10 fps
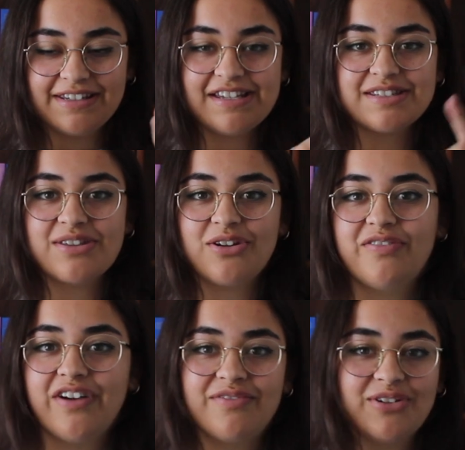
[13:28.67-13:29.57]
It's
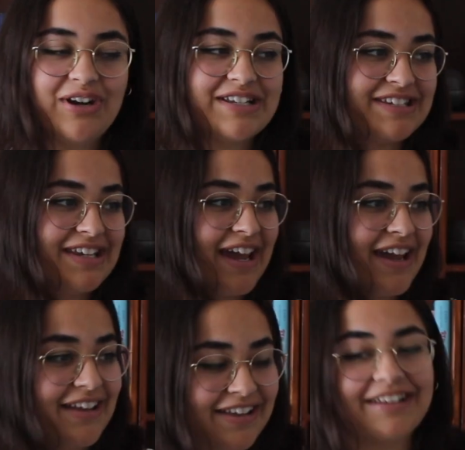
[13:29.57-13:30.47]
35 degrees
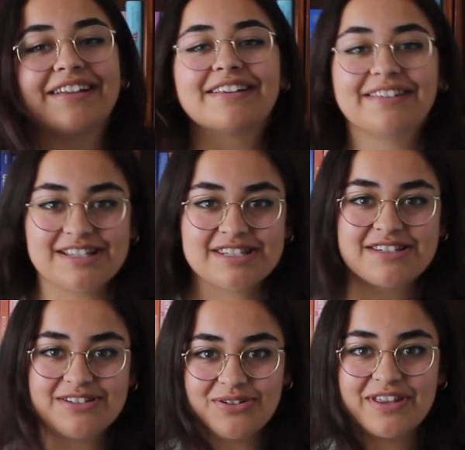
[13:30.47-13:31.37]
today.
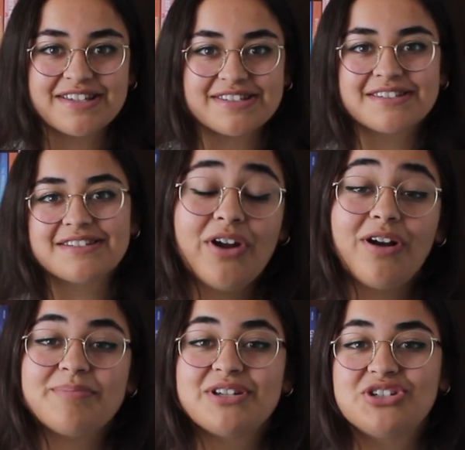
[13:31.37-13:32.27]
Let's do this. We
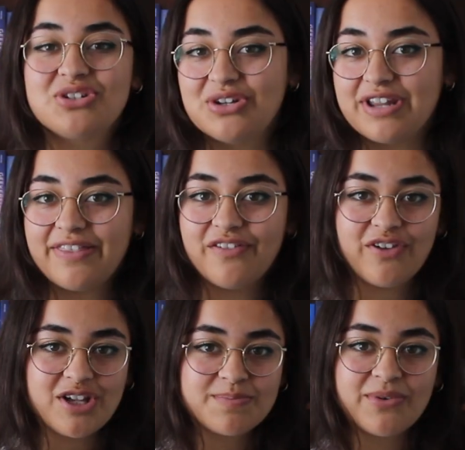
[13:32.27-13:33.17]
are up to June, and the
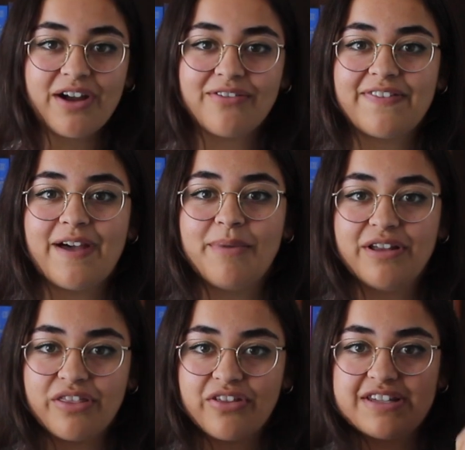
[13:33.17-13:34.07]
first book I read that
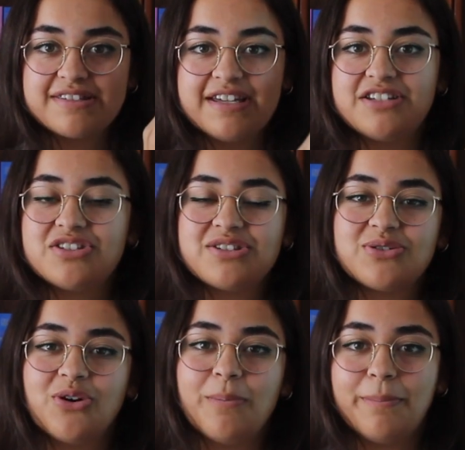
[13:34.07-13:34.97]
month is Siege and
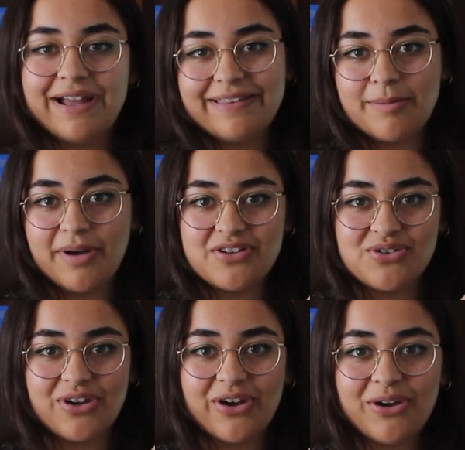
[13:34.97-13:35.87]
Storm by Leigh
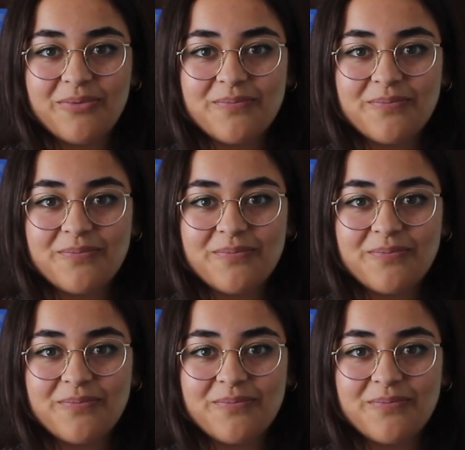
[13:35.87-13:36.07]
Bardugo.